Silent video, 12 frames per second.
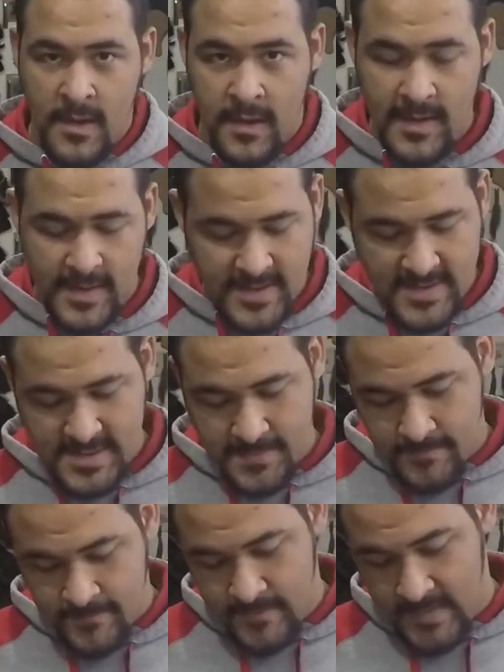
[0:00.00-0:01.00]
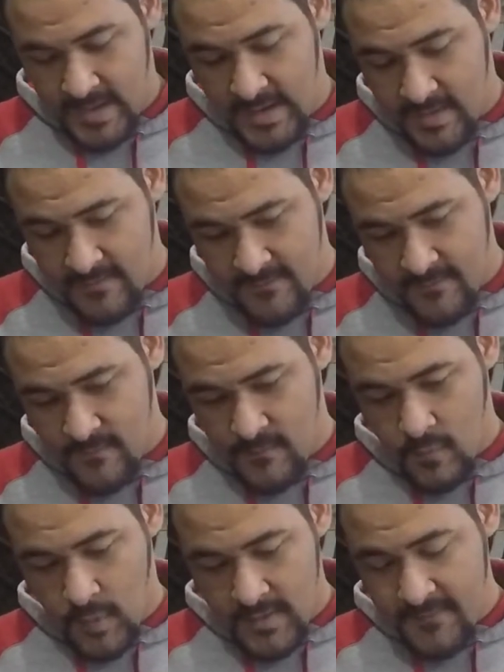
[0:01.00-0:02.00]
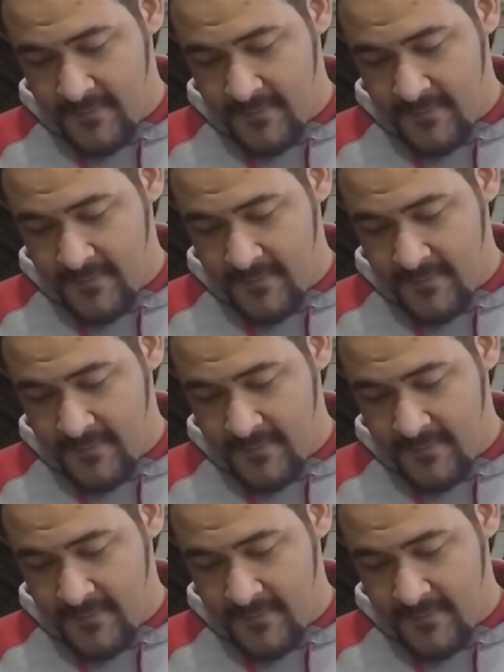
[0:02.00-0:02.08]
Alright guys, I have one